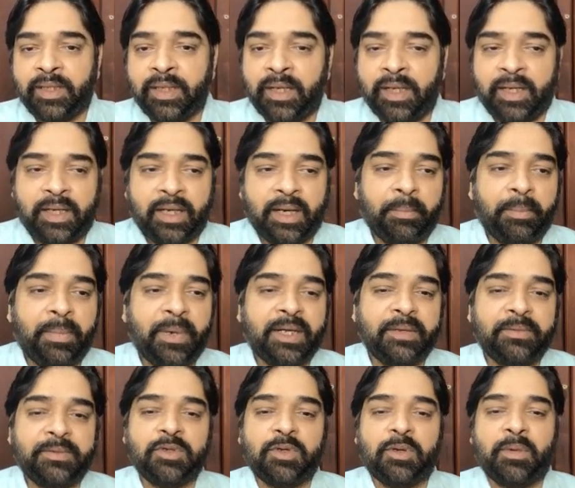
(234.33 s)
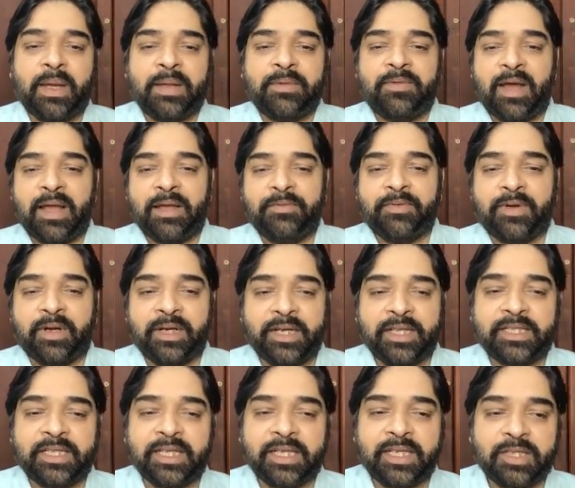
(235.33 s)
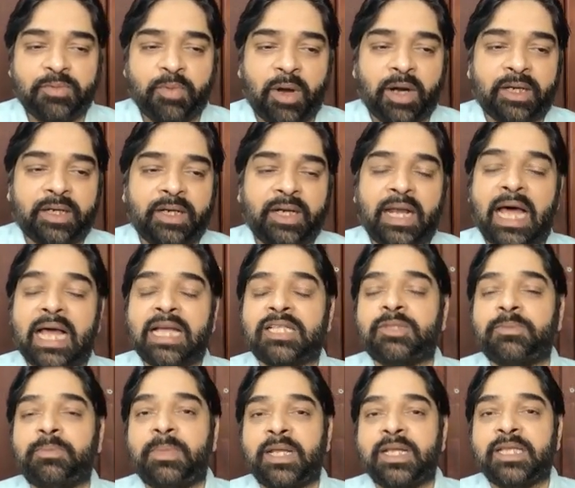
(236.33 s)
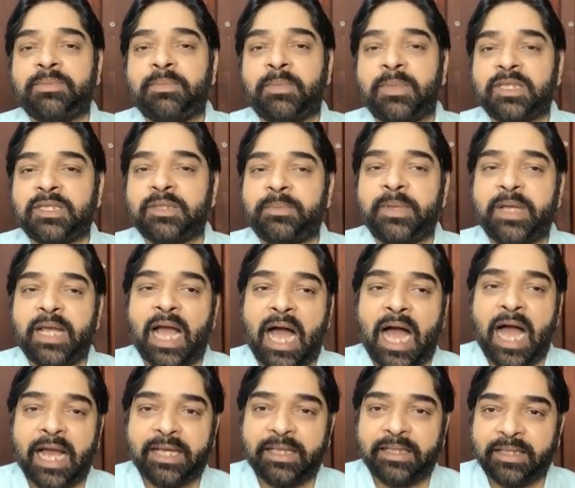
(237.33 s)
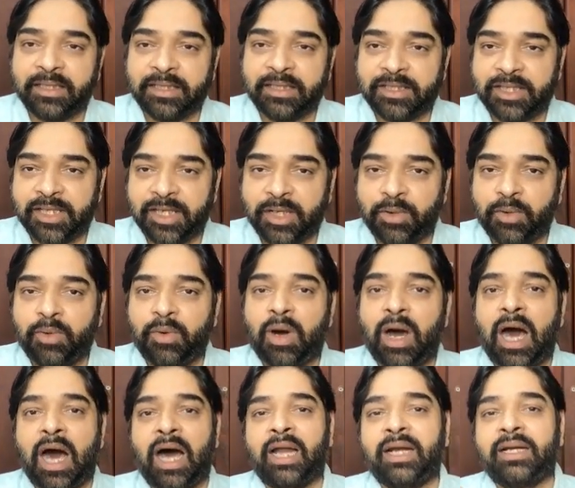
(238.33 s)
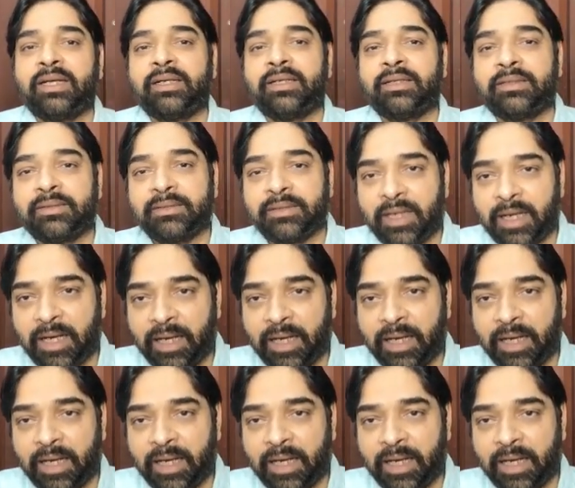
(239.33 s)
Number divisible by 5 condition is what? Last place must be either 0 or a